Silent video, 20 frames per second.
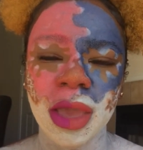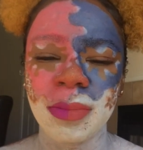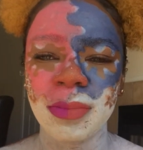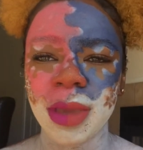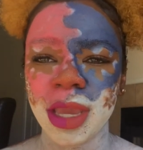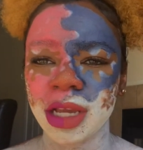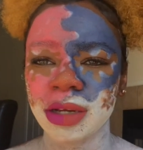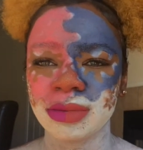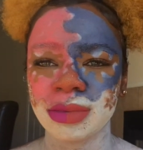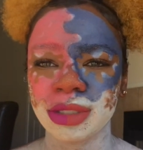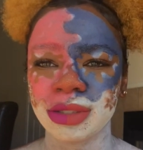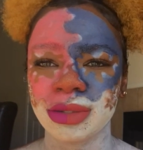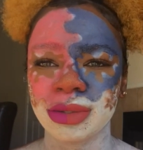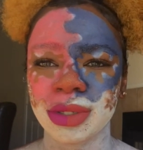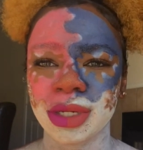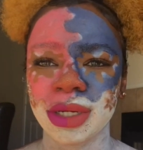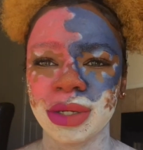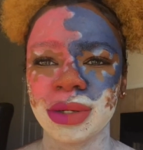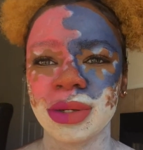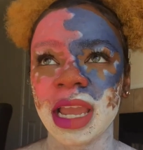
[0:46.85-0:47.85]
makeup
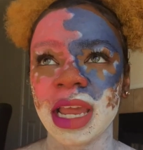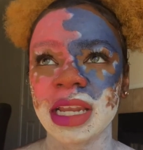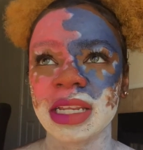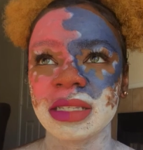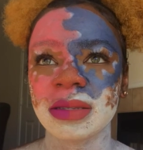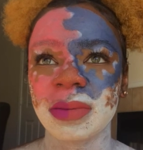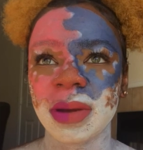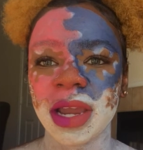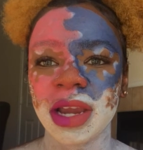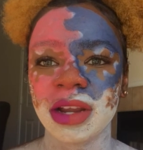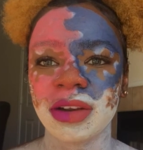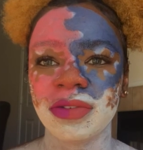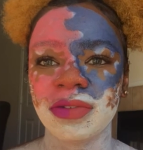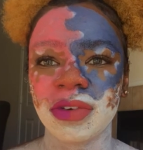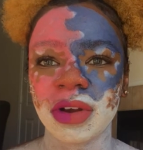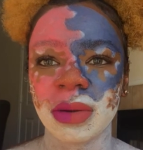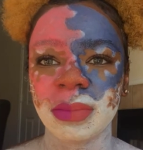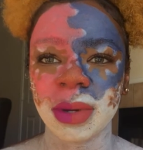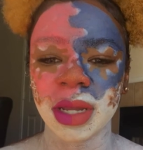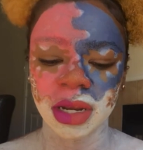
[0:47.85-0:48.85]
tutorial. I got inspired
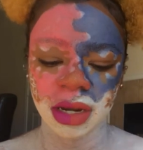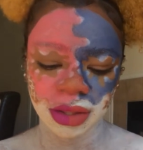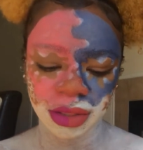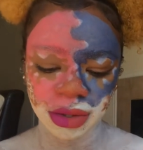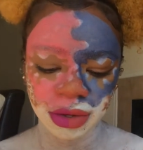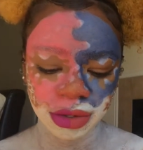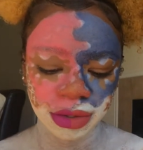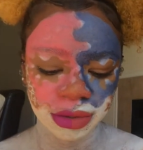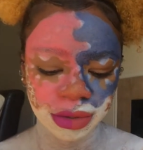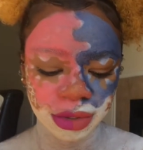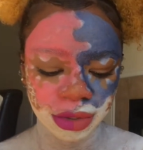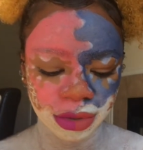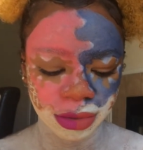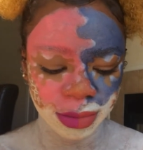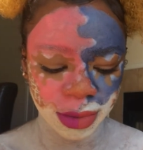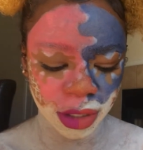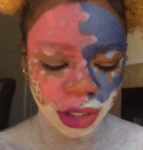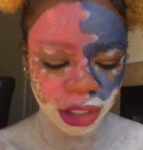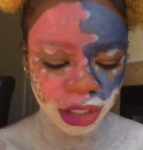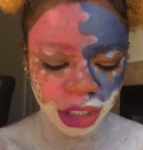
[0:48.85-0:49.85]
from another
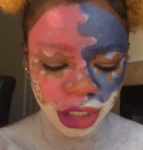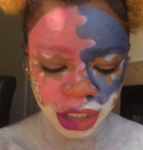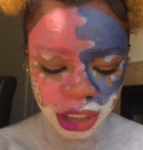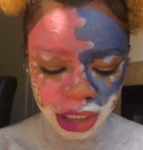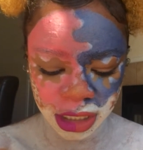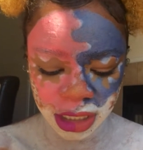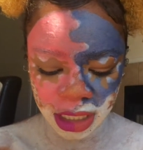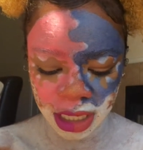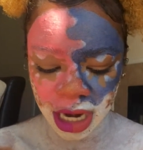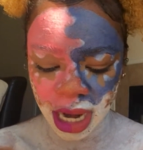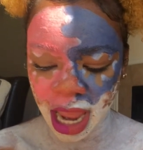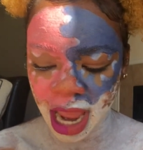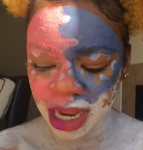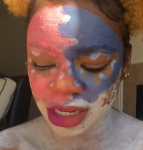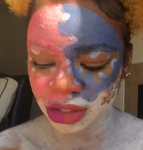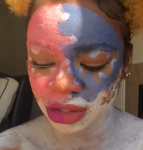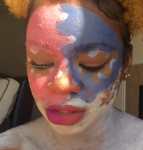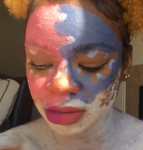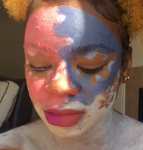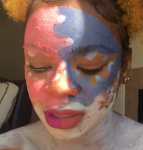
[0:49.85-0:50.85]
YouTuber. She did a
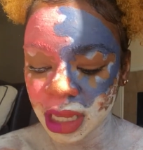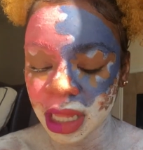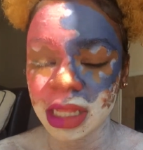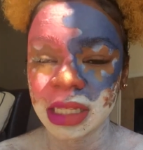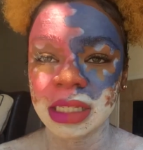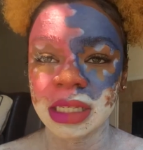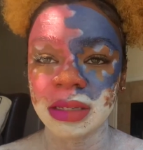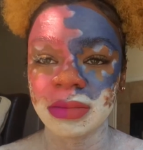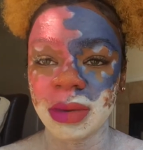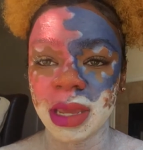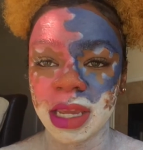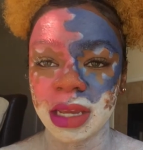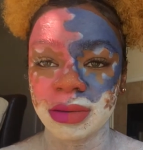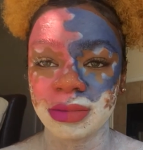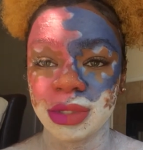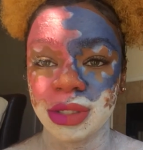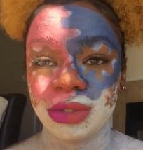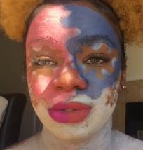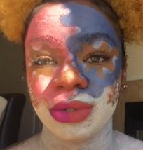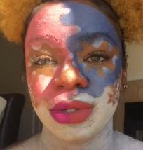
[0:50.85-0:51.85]
ice cream skeleton makeup
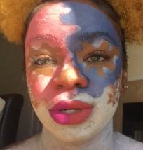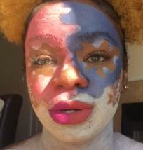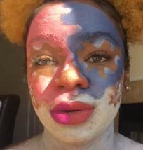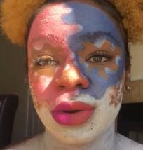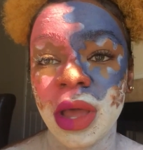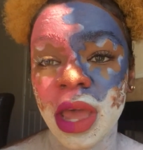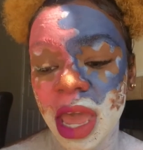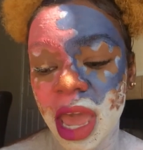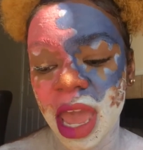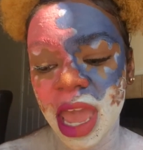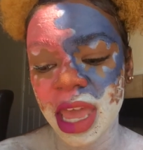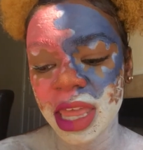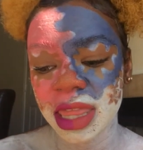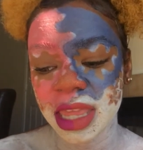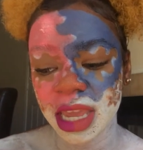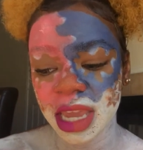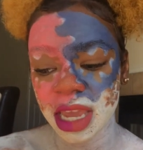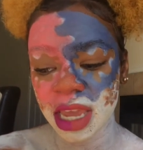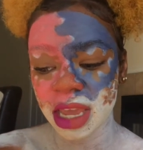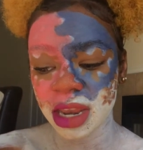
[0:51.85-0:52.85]
tutorial, and
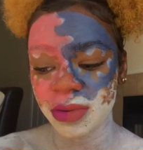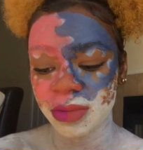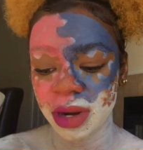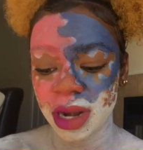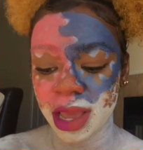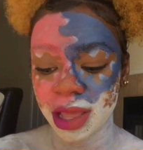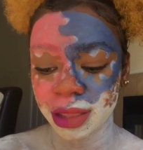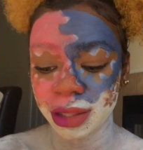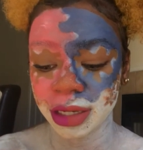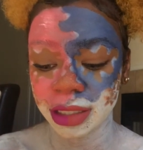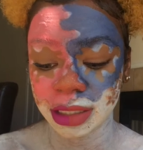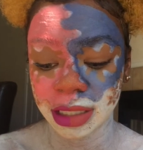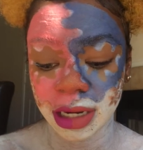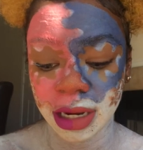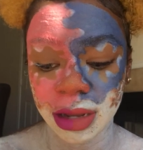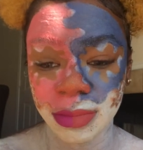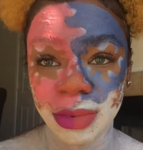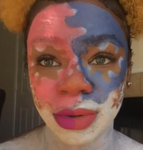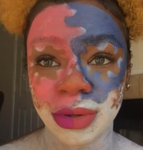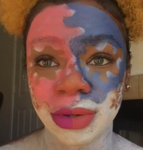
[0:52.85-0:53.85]
then when I looked it
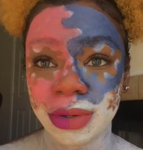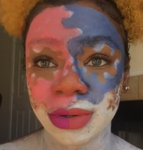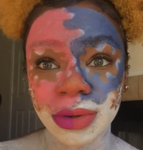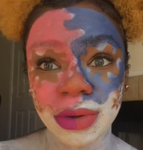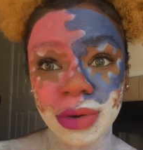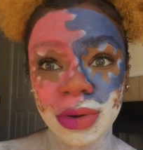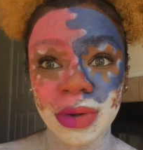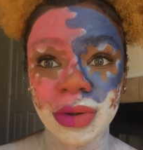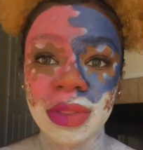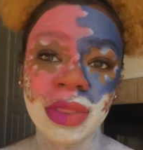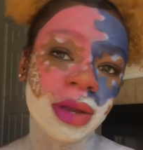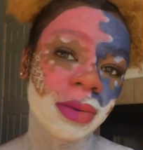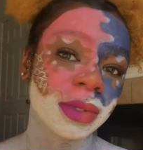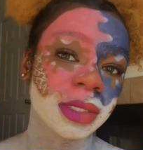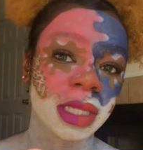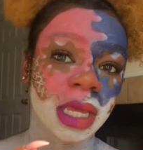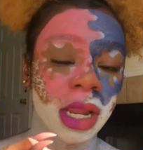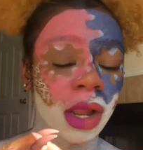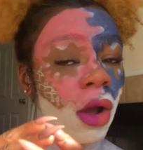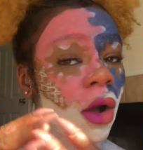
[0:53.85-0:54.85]
up on Google, there
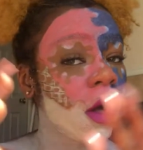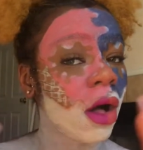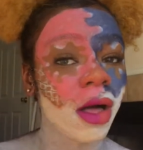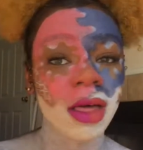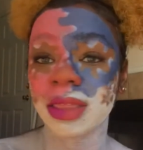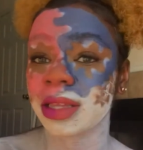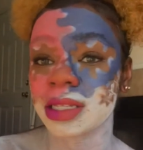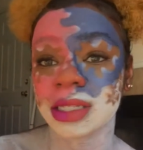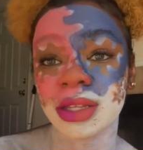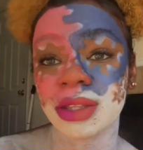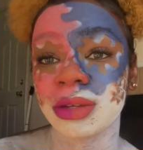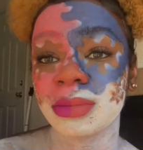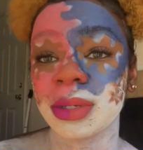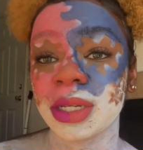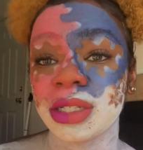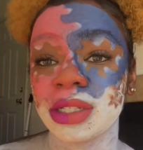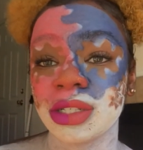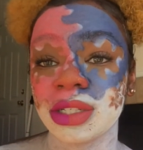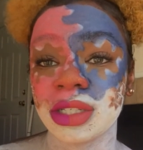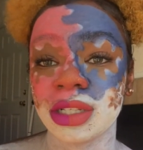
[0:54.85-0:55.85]
was like all these other
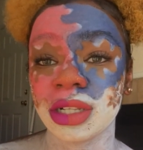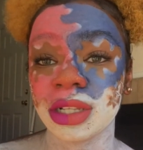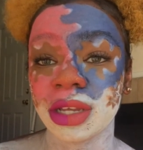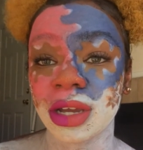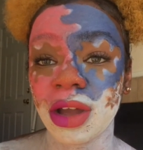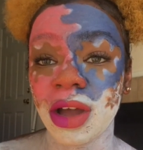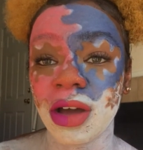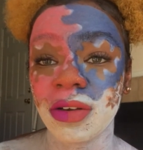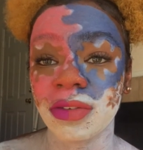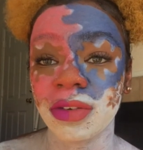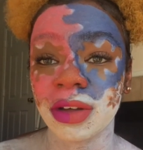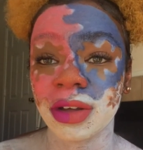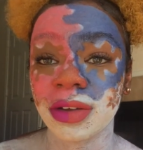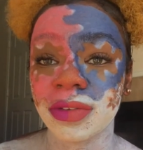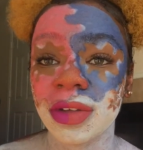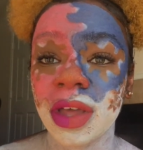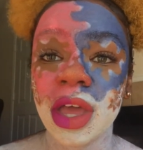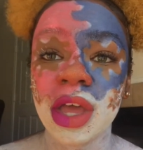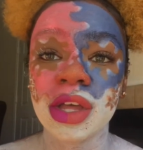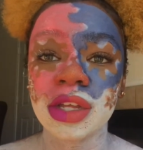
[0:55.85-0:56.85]
pictures to look off
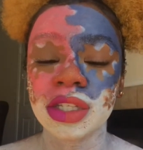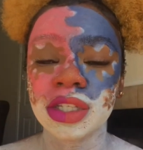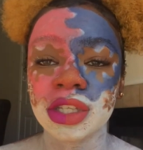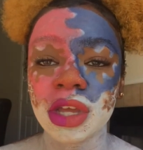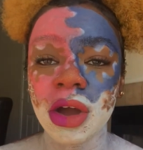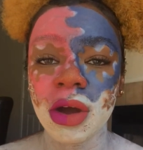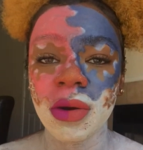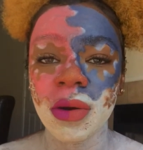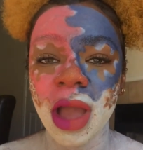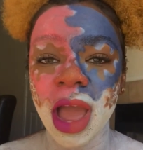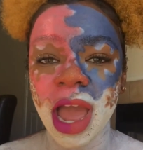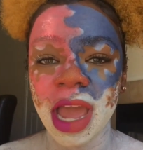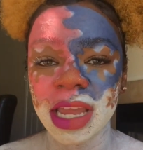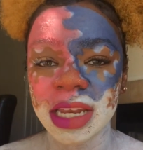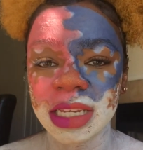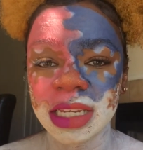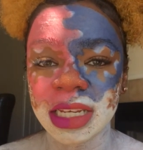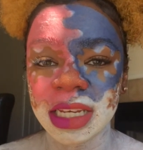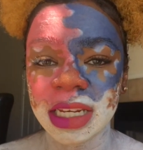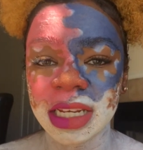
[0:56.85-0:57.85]
of, so I
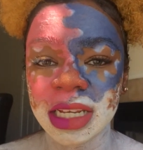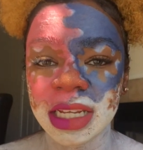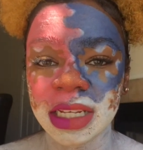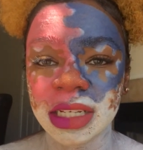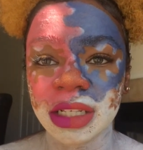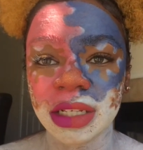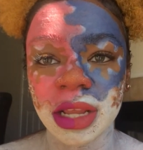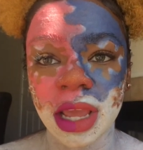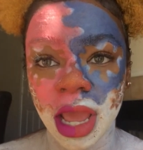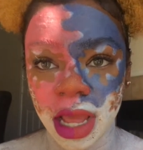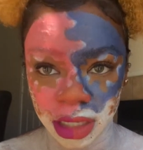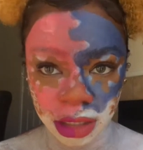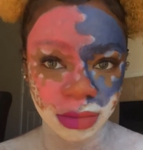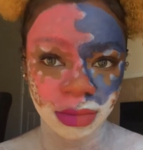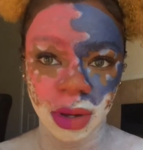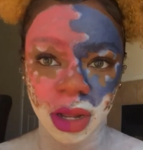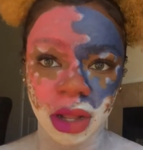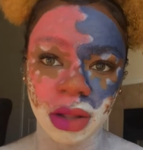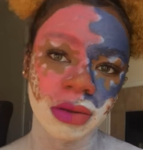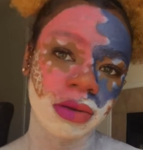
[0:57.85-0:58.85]
did it as
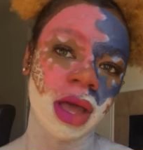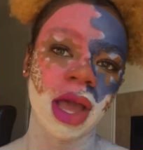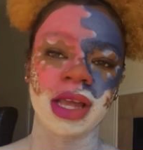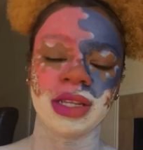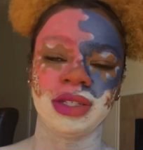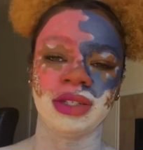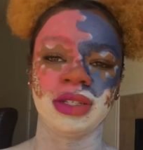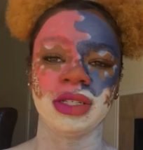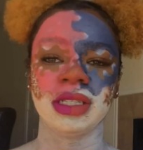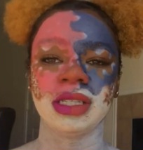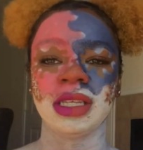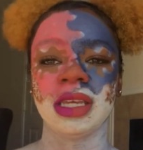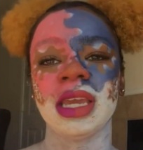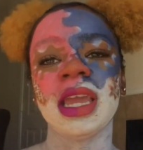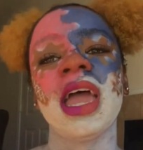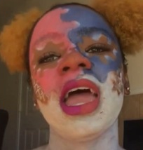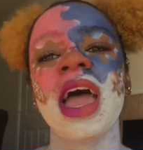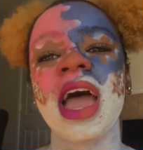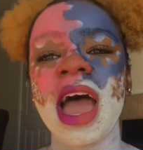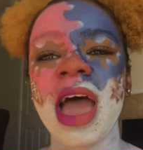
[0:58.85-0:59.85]
well. As you can
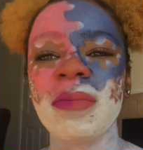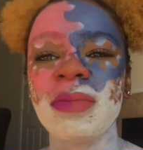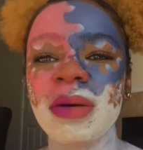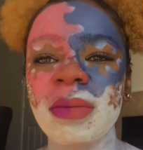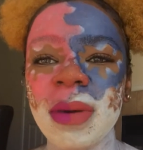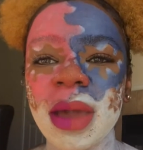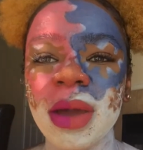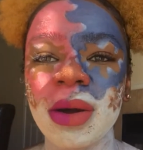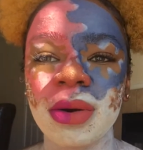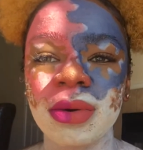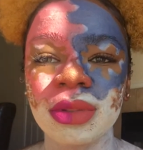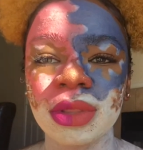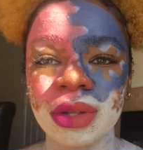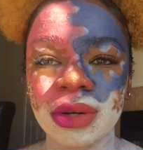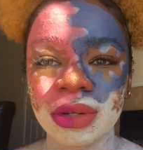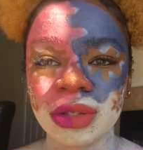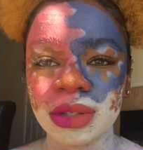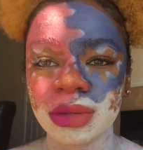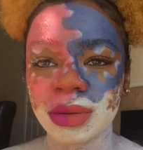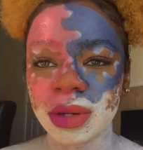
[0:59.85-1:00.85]
see, I put my own
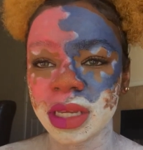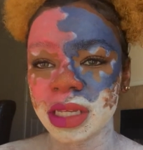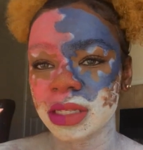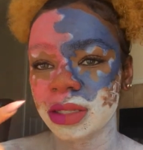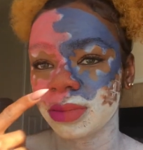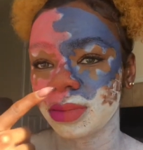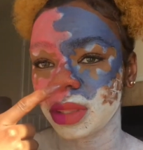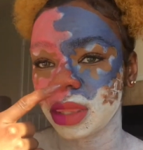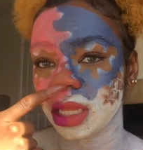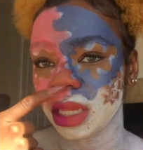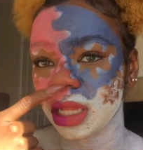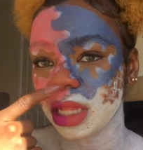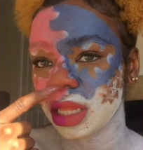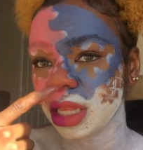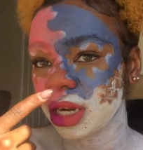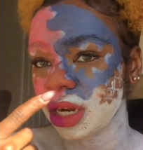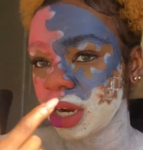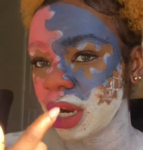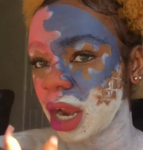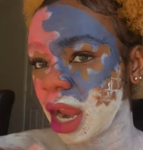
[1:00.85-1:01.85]
little twist with the
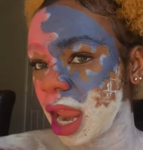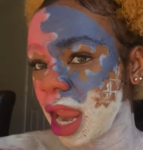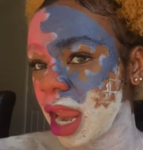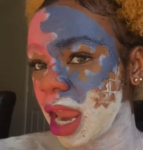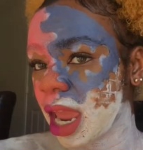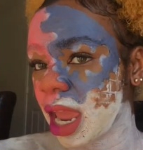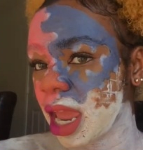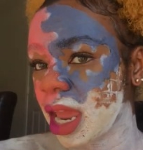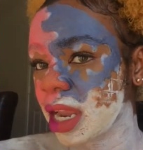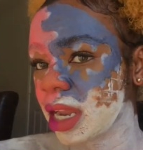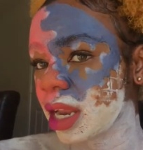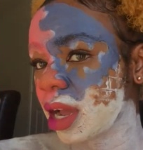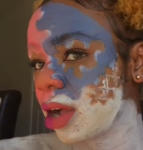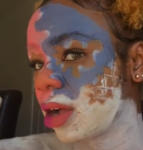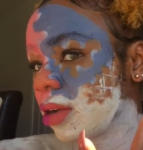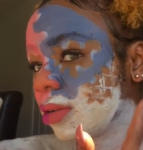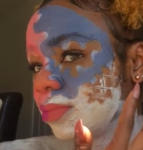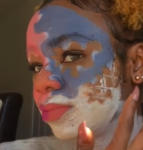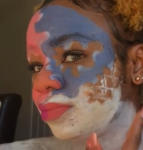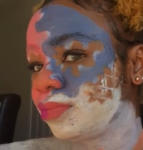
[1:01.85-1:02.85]
glitter and
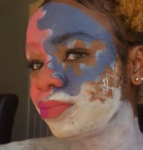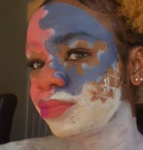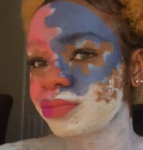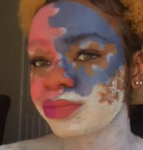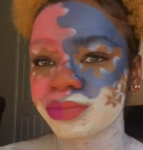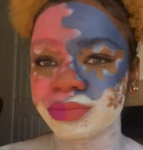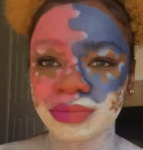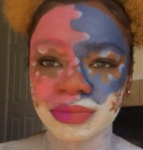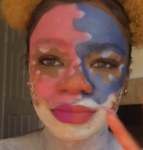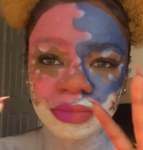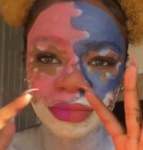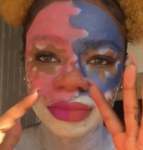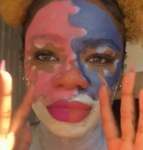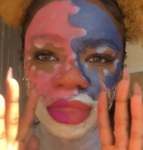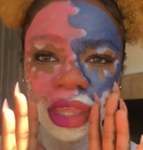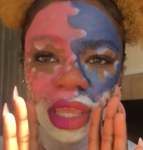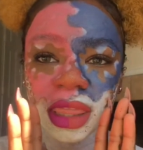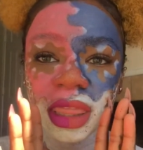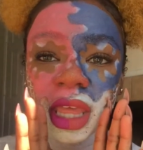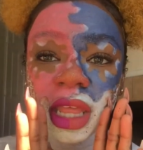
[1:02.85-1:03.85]

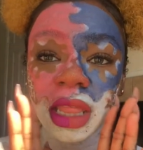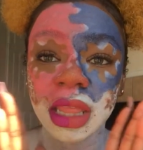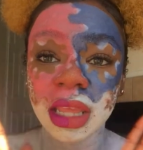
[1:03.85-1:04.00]
the